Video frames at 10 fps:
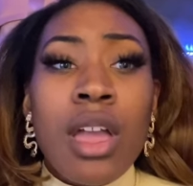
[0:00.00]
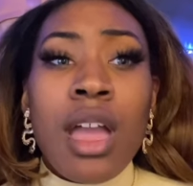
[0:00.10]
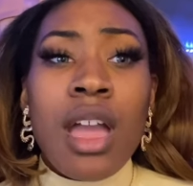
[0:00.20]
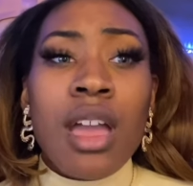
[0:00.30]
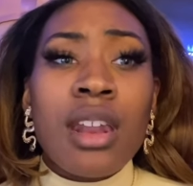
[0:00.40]

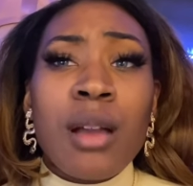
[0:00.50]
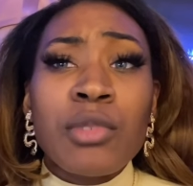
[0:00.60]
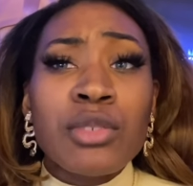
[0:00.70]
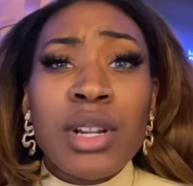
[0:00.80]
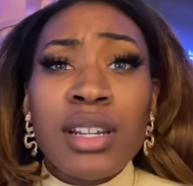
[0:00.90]
And I'm
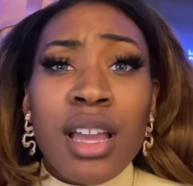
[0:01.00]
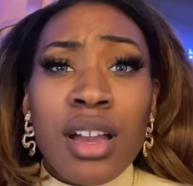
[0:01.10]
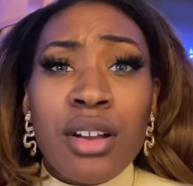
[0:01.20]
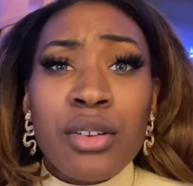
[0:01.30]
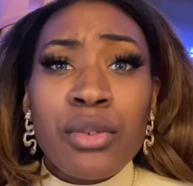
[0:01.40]
just right
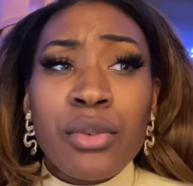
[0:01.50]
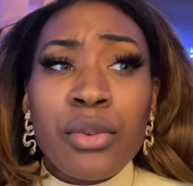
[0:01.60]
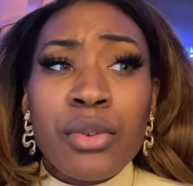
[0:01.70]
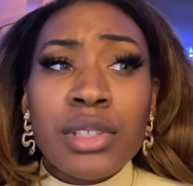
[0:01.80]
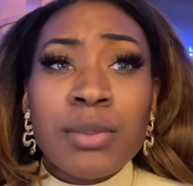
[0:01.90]
now
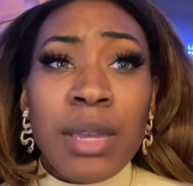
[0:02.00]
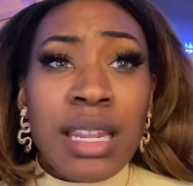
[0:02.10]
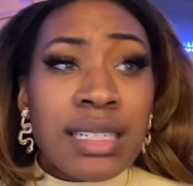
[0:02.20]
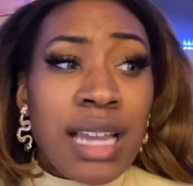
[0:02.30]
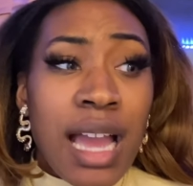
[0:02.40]

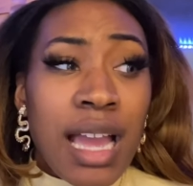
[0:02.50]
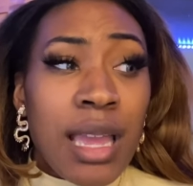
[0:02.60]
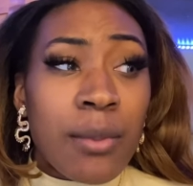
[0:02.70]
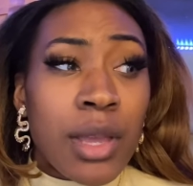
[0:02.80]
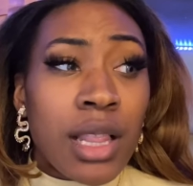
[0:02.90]
spending
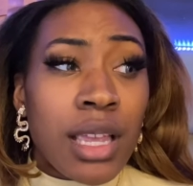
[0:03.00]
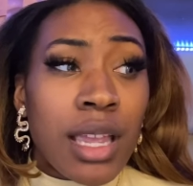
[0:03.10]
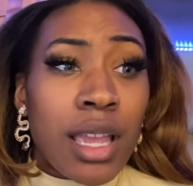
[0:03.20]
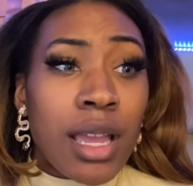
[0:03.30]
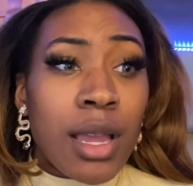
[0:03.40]
time
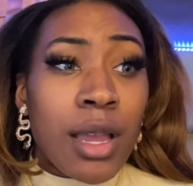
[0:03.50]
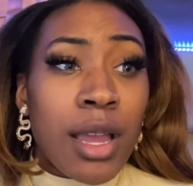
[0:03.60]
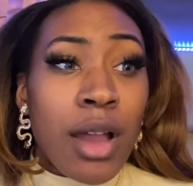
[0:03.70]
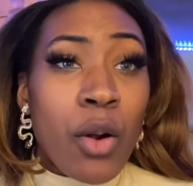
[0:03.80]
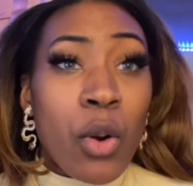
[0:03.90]
like
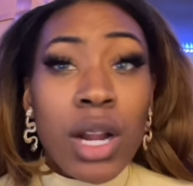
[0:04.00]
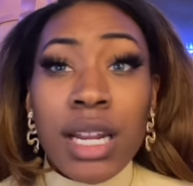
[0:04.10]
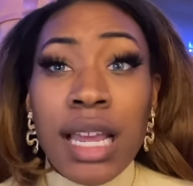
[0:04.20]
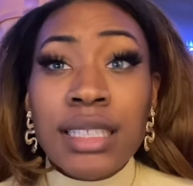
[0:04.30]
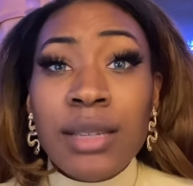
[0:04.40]

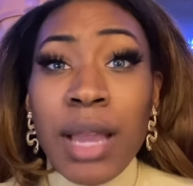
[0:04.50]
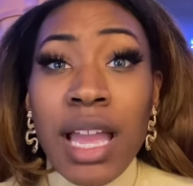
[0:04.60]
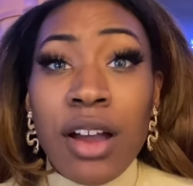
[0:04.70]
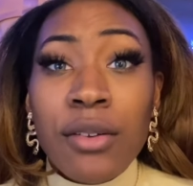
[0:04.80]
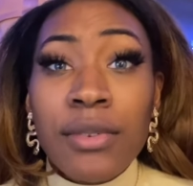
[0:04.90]
organizing my
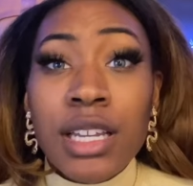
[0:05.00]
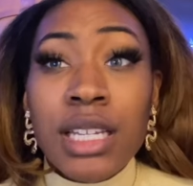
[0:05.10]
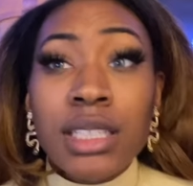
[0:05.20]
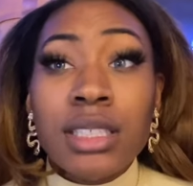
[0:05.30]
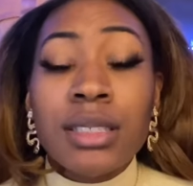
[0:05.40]

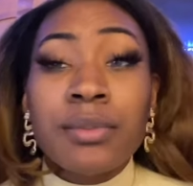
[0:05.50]
outfits.